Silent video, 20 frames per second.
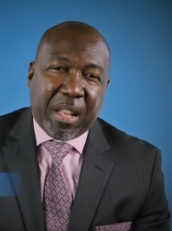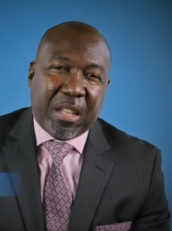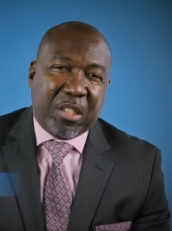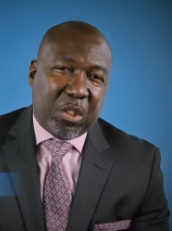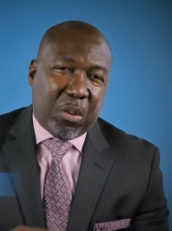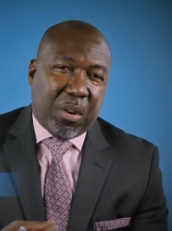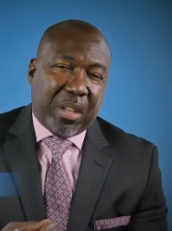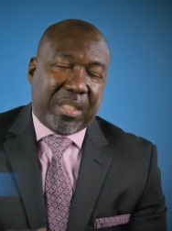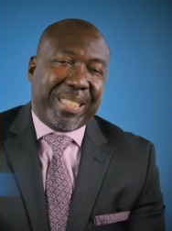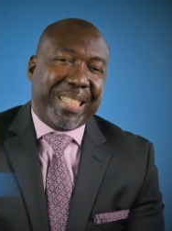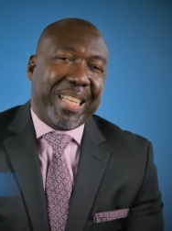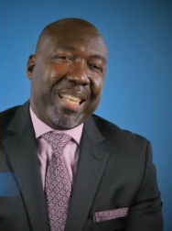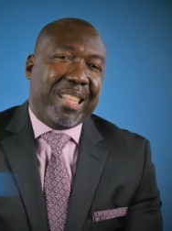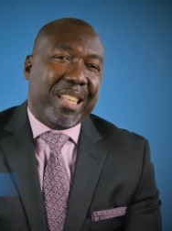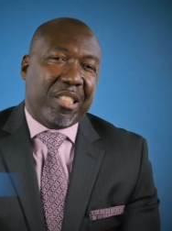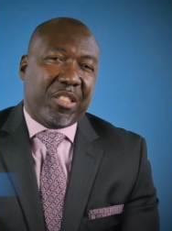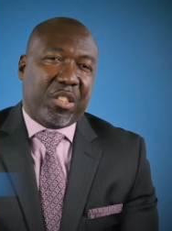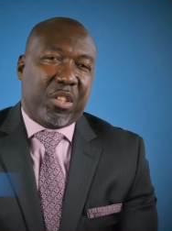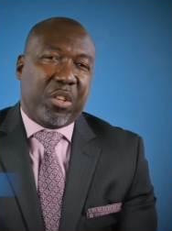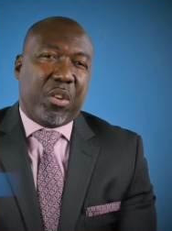So I say
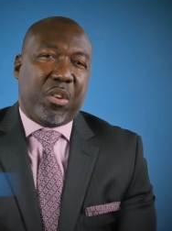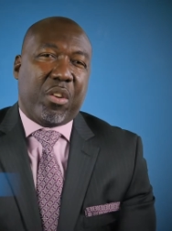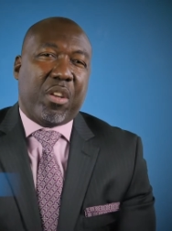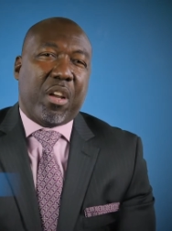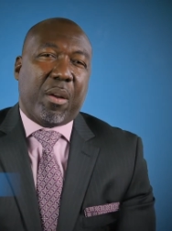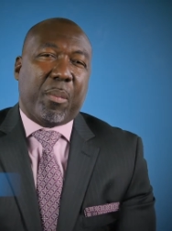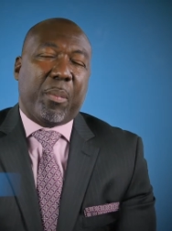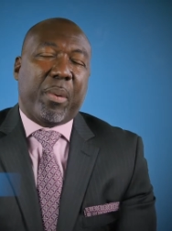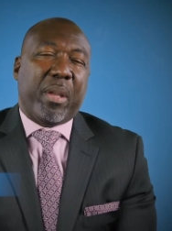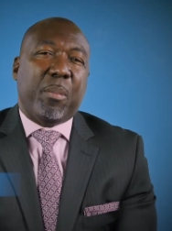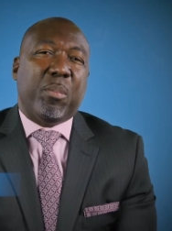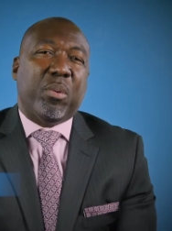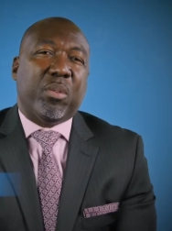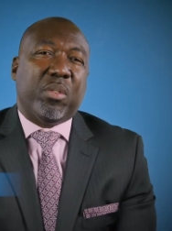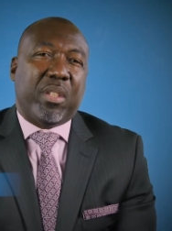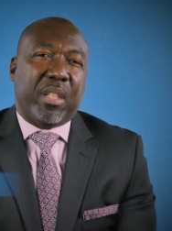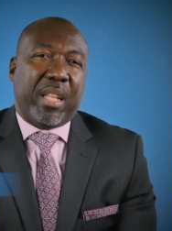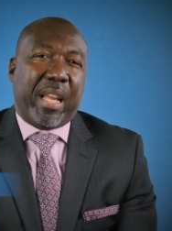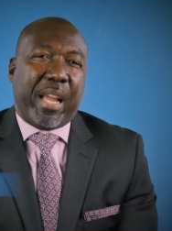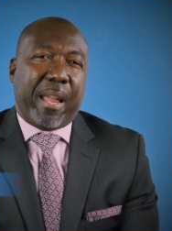that to you young people
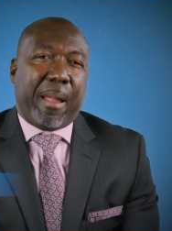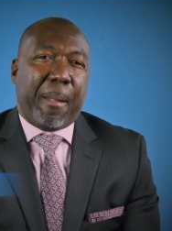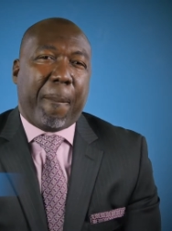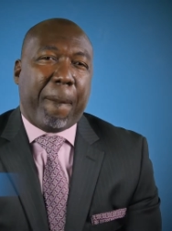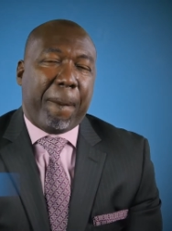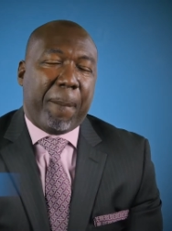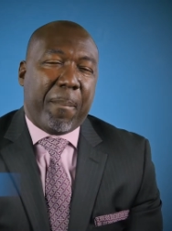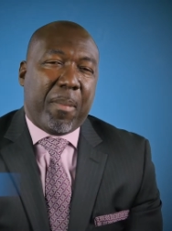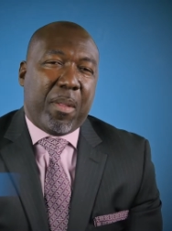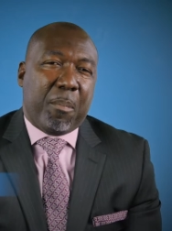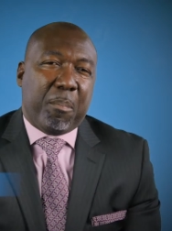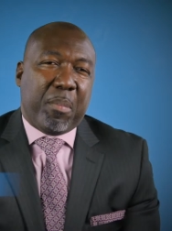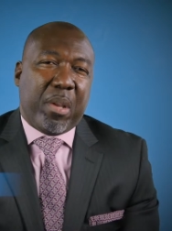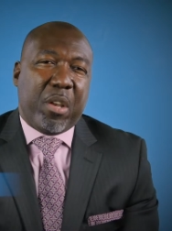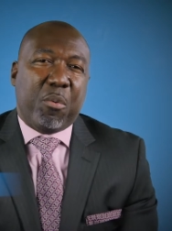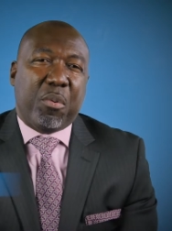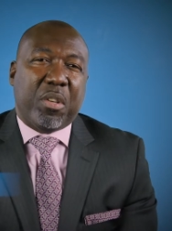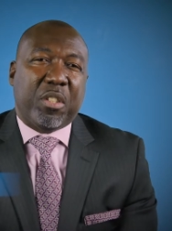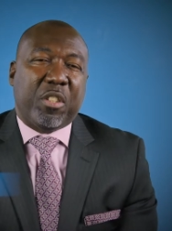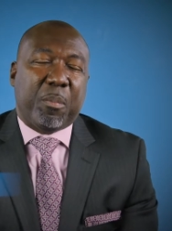today. Be
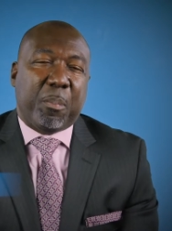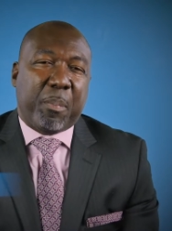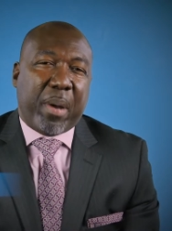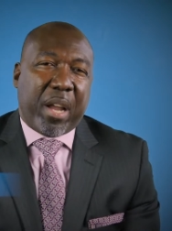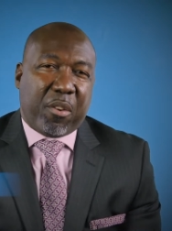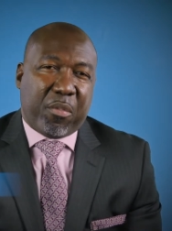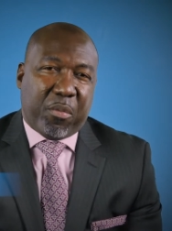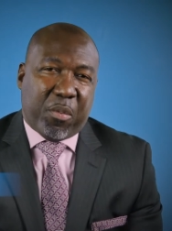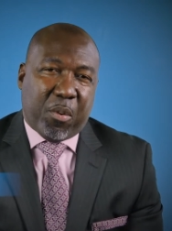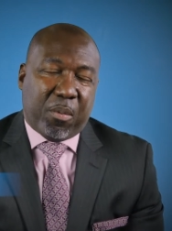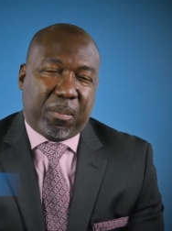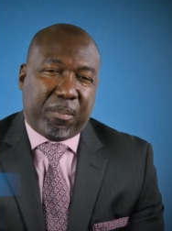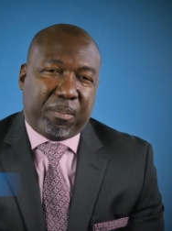respectful.